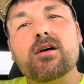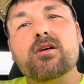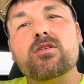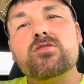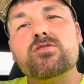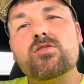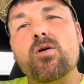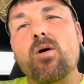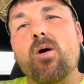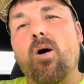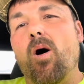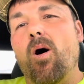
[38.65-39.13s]

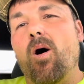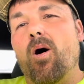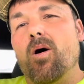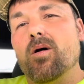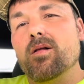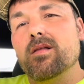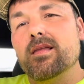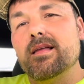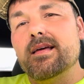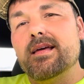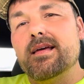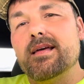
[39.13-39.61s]
So
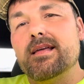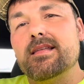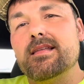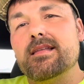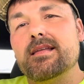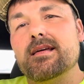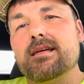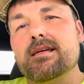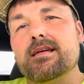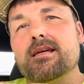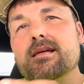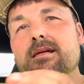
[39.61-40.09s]
all
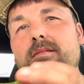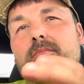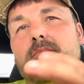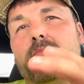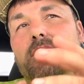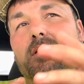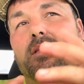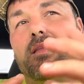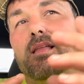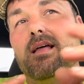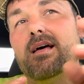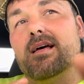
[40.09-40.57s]
in,
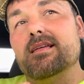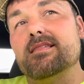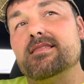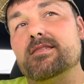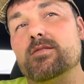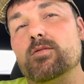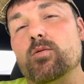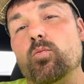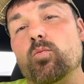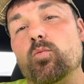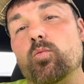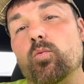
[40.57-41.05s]

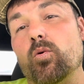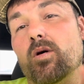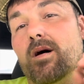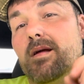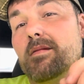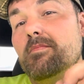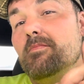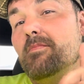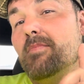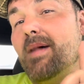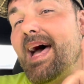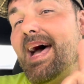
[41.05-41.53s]
plus
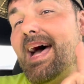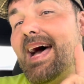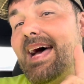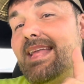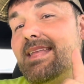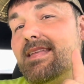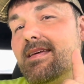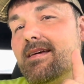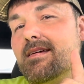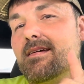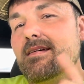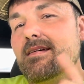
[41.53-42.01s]
one bad